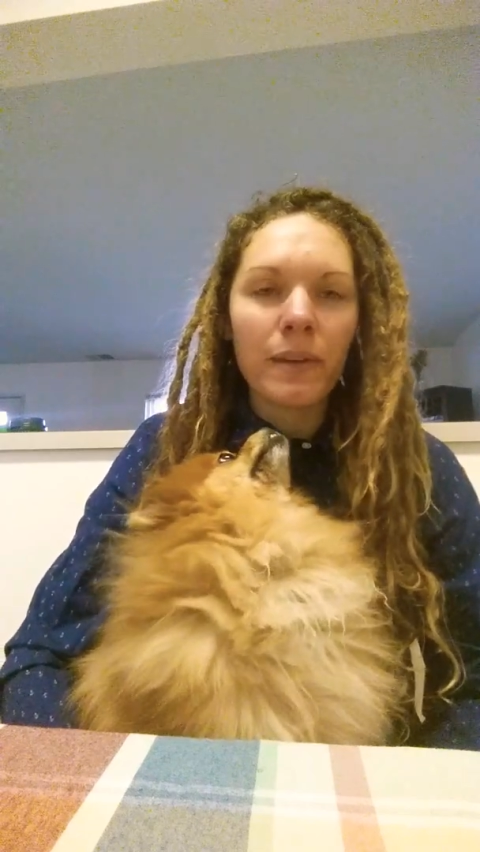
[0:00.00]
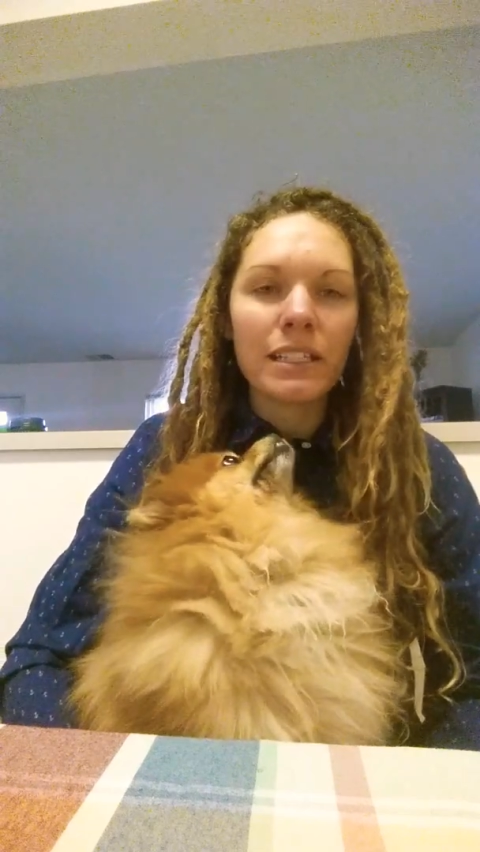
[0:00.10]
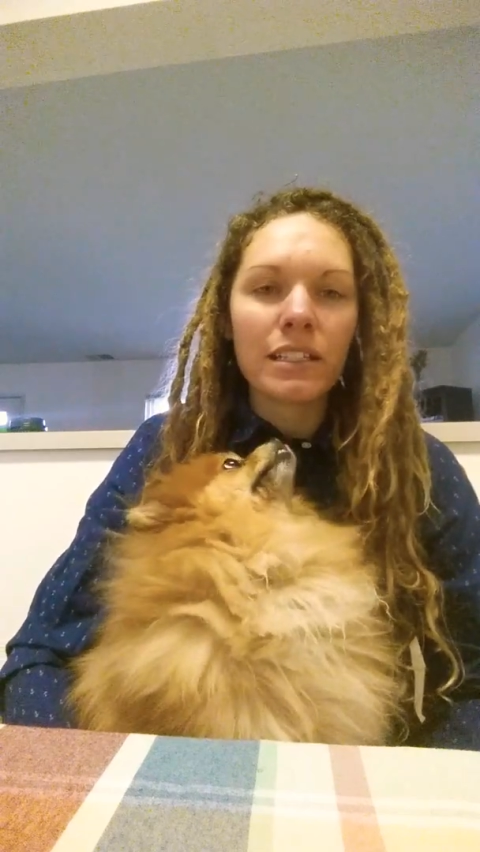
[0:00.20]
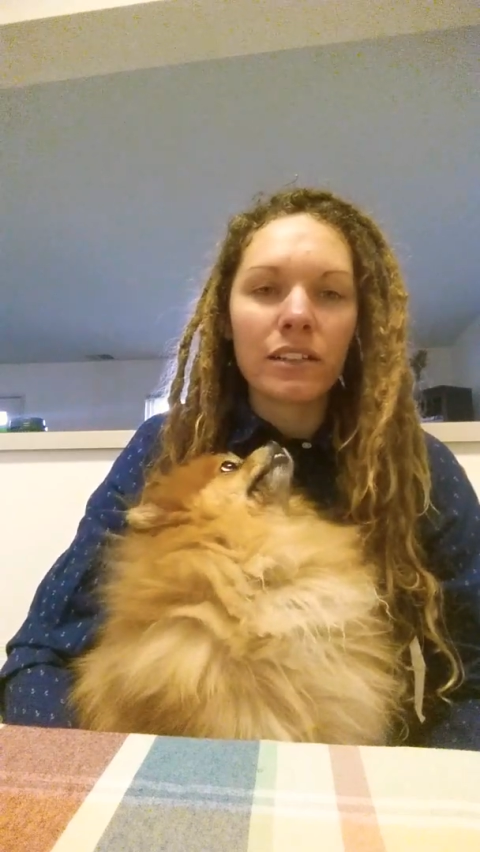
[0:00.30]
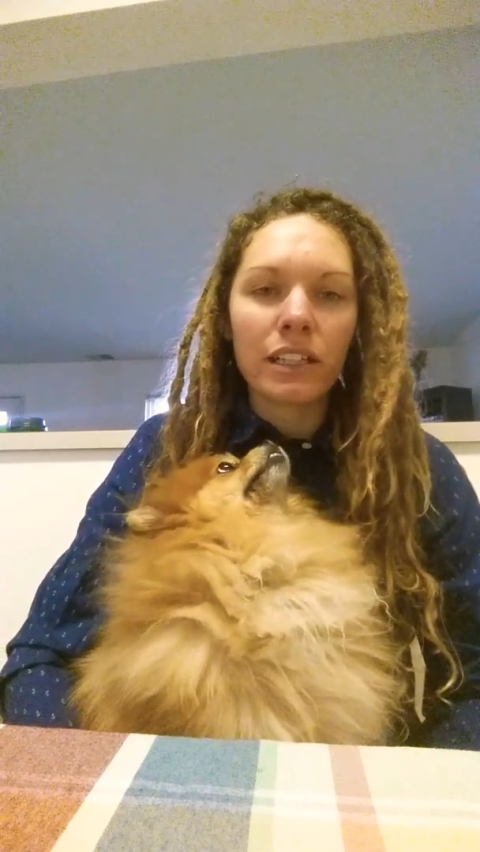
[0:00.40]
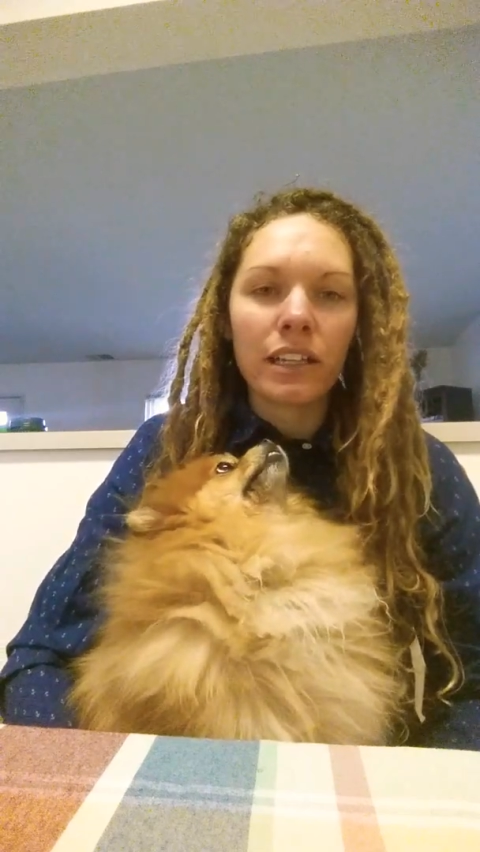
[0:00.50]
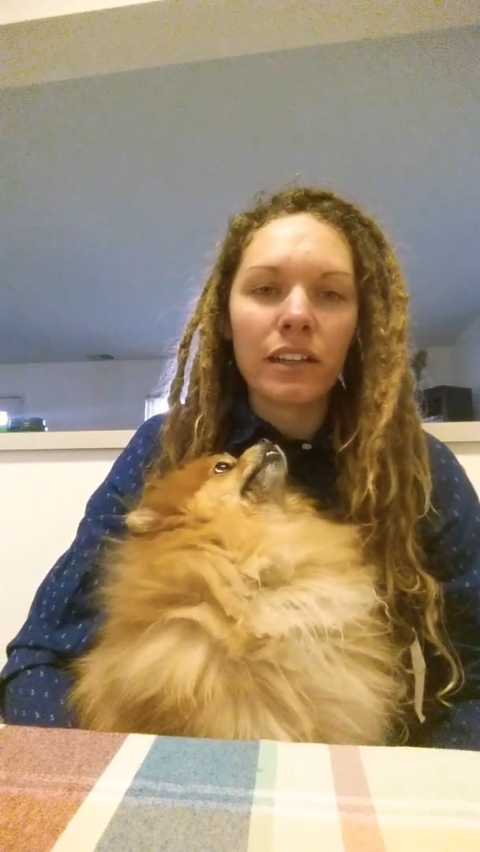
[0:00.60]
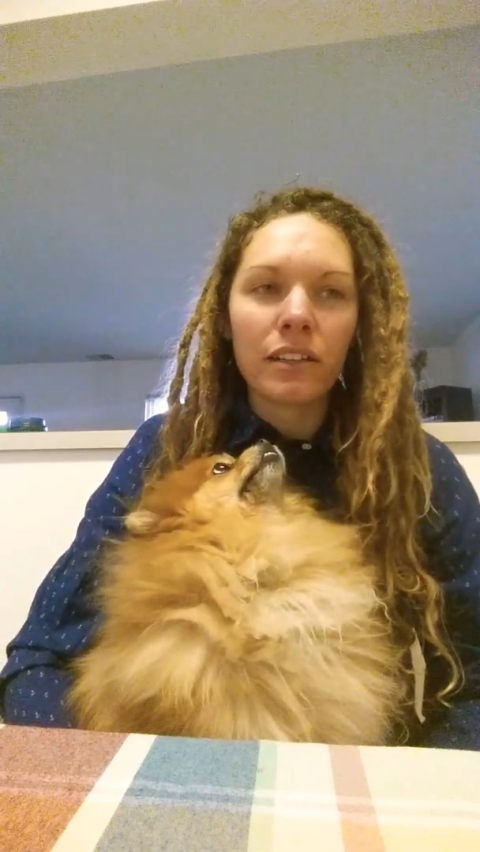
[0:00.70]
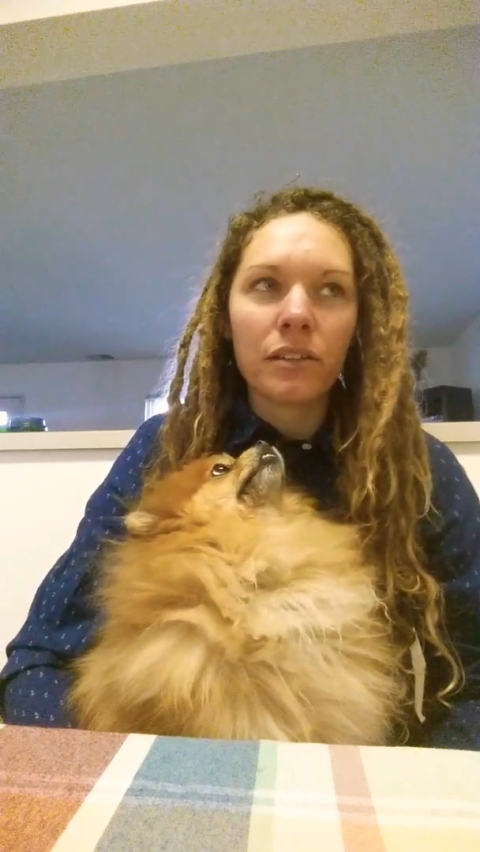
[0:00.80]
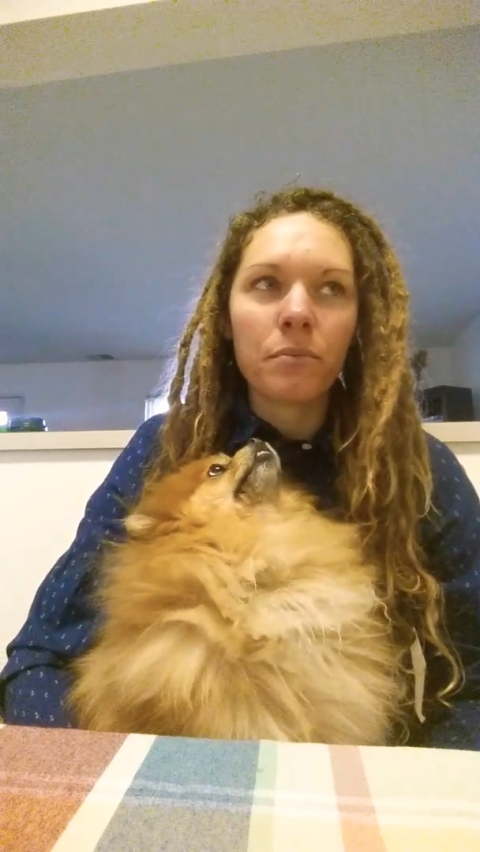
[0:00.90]
basically
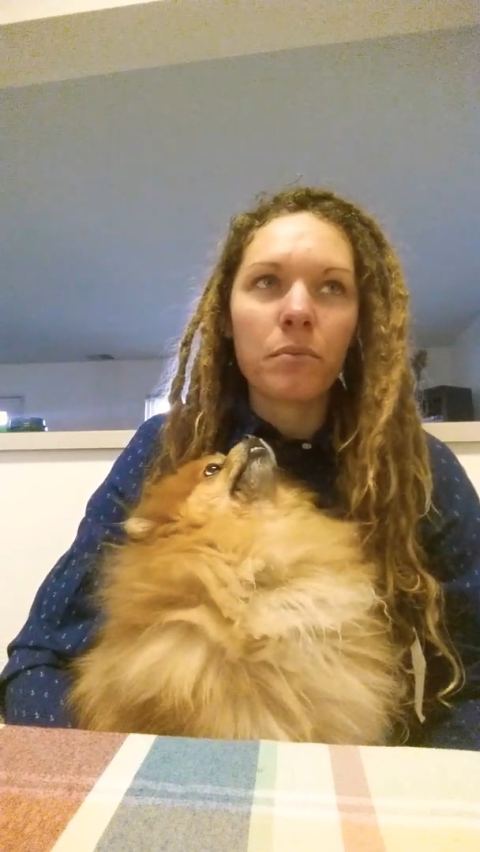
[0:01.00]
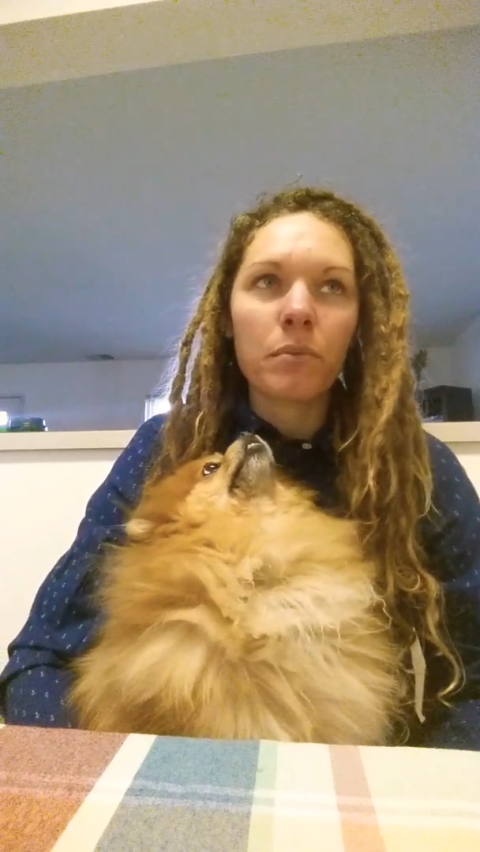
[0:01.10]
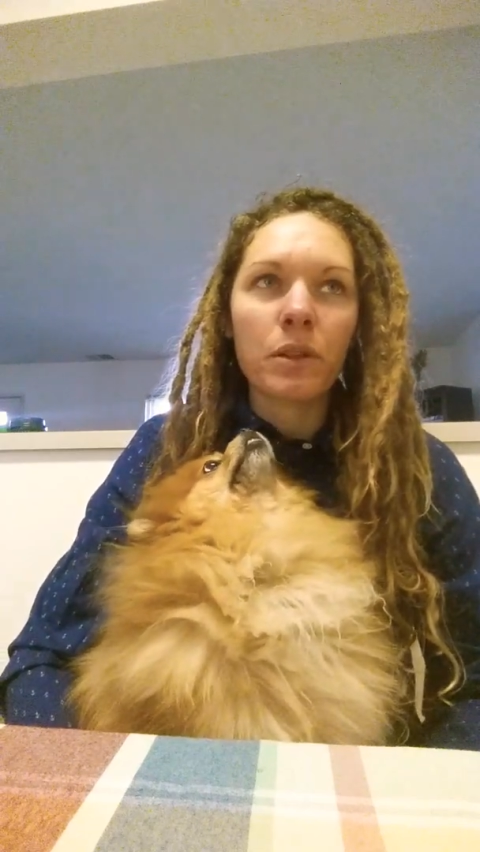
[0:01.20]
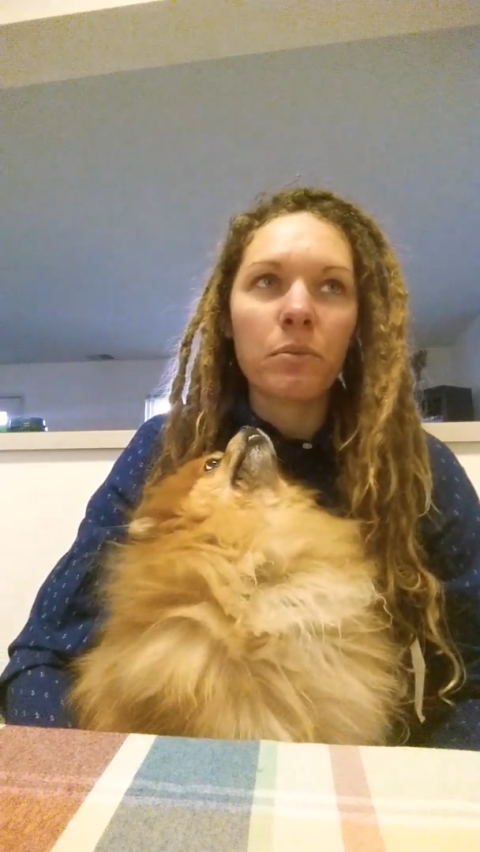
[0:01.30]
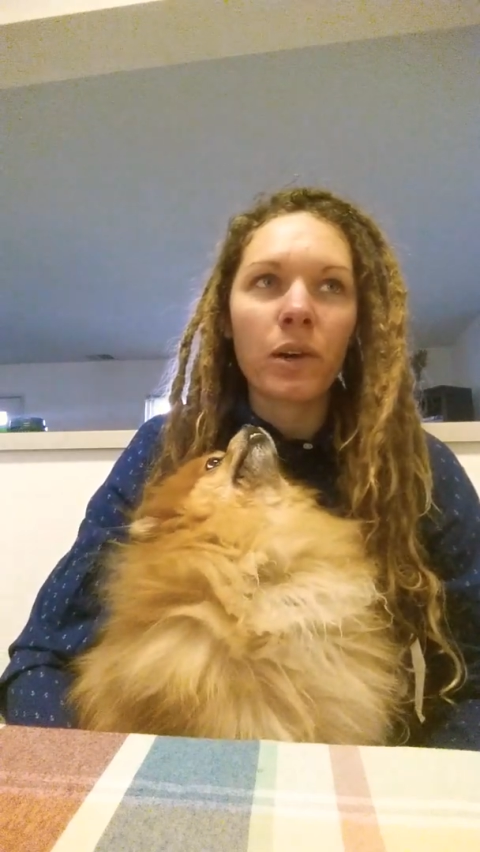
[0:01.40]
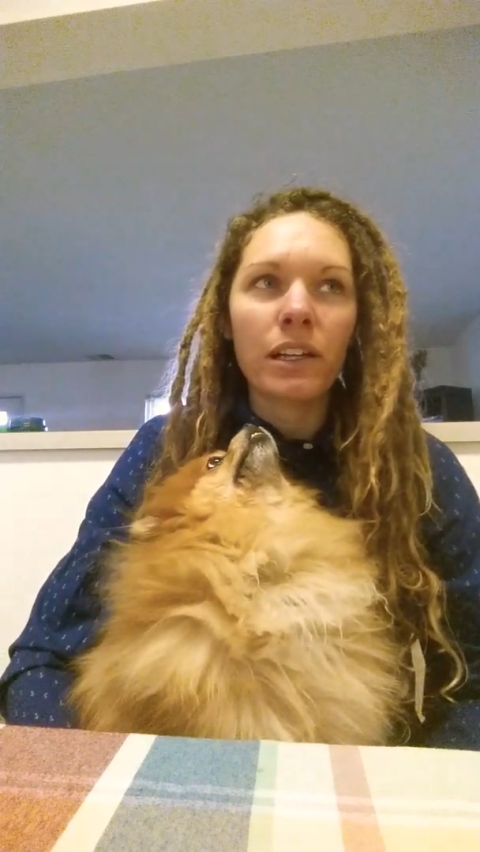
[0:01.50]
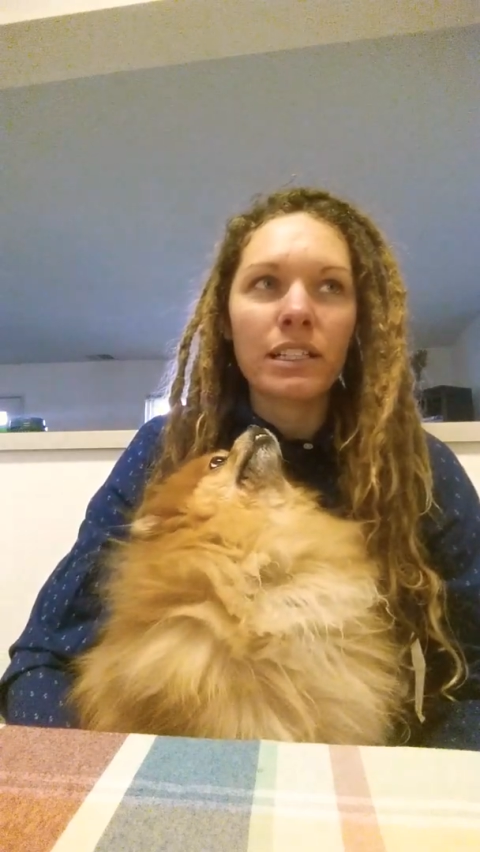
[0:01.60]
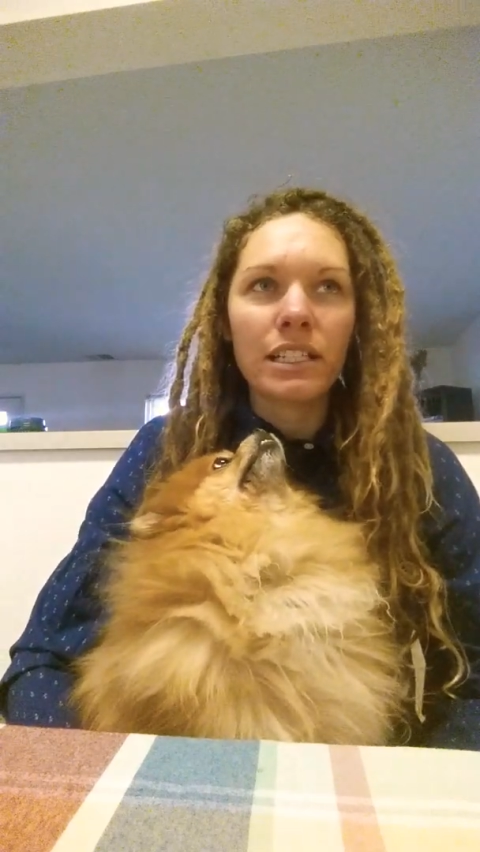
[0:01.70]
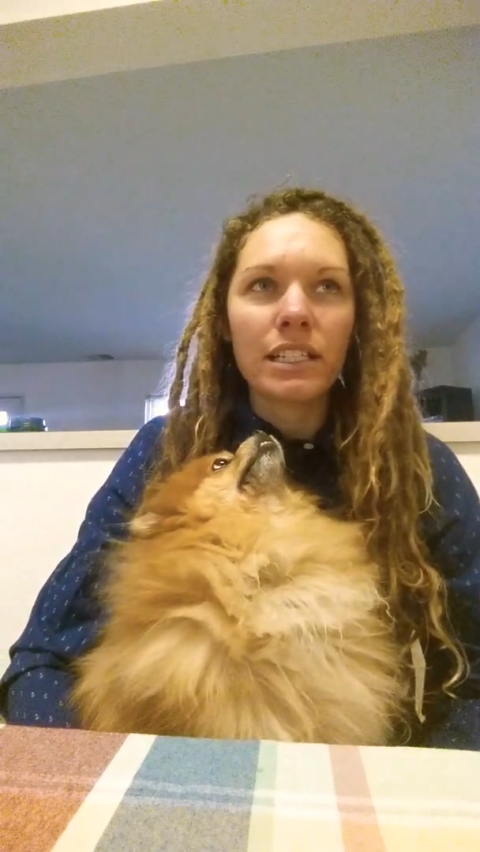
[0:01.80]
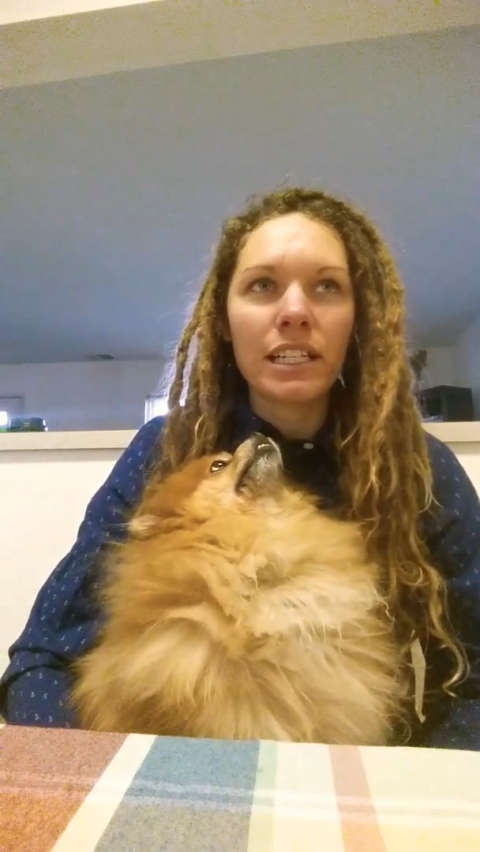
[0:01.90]
the
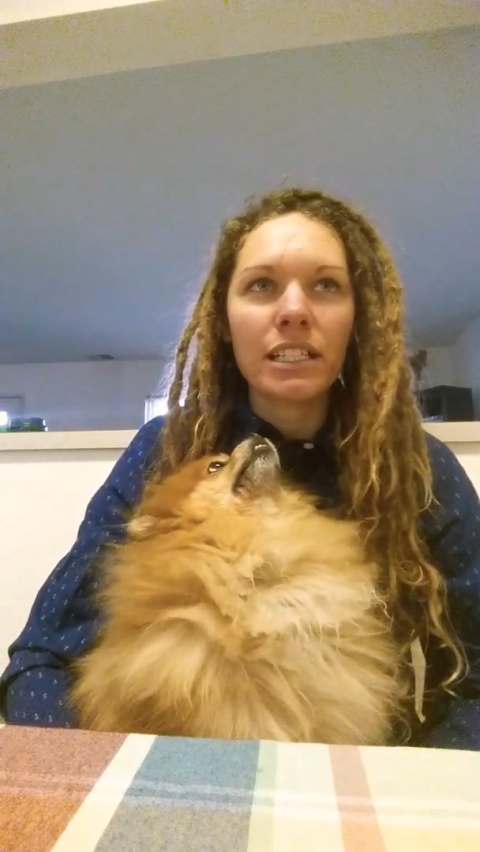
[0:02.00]
Protestant